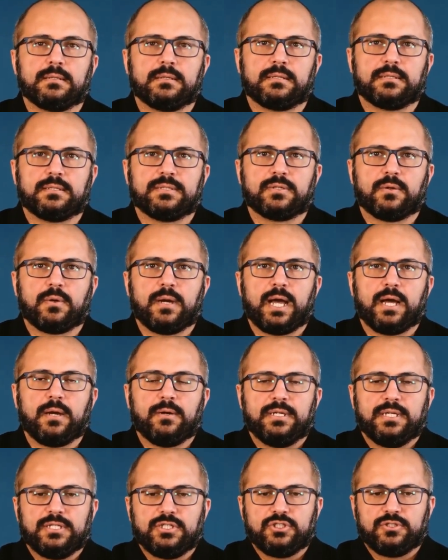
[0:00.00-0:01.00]
So how
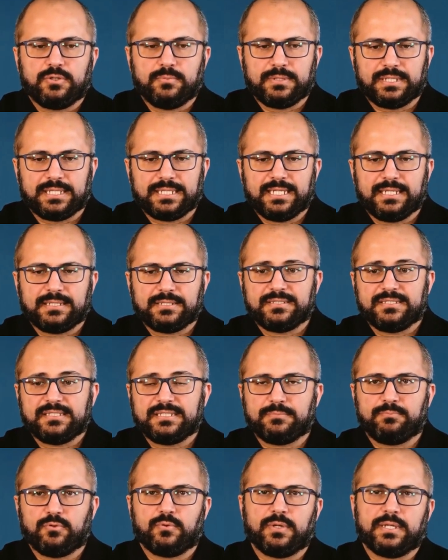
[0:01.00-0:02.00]
did Germany get to
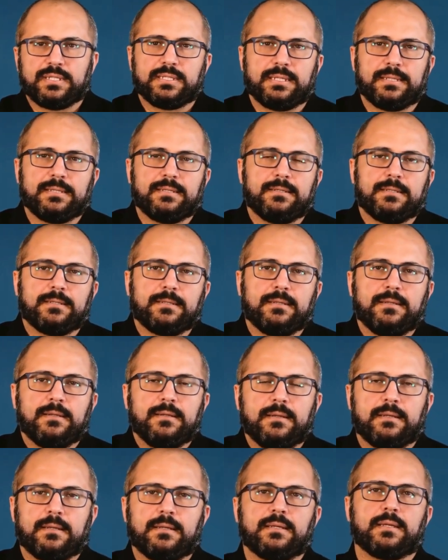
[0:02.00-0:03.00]
this point?
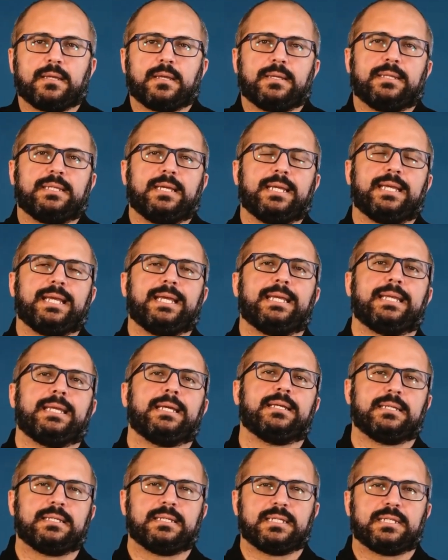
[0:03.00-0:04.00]
There is a link
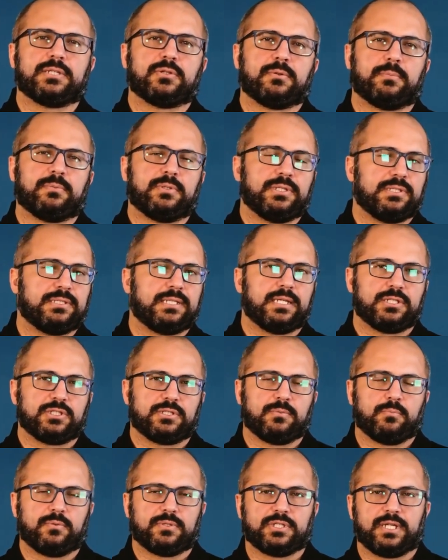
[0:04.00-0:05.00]
in the description
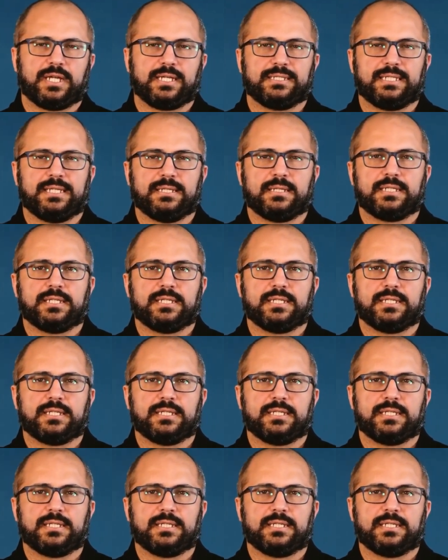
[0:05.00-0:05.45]
section, which I didn't